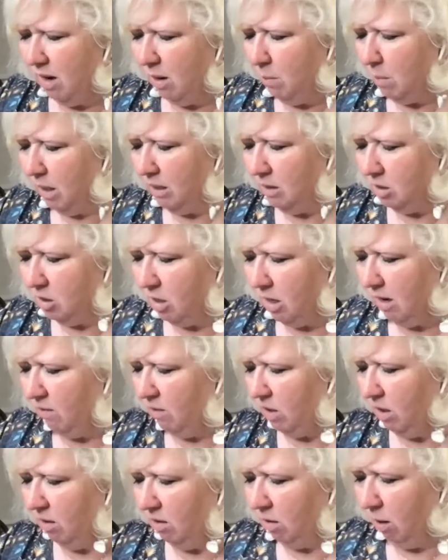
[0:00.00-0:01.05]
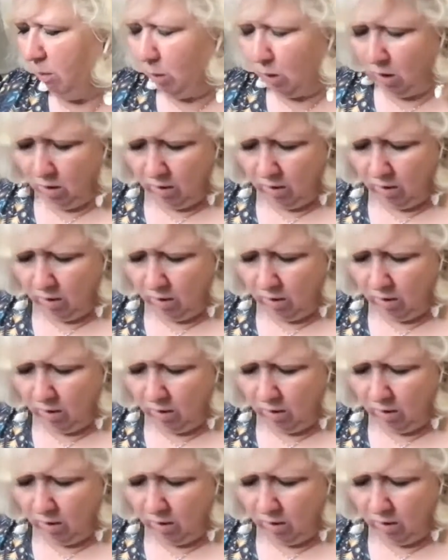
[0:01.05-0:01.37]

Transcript: I might should have another cup of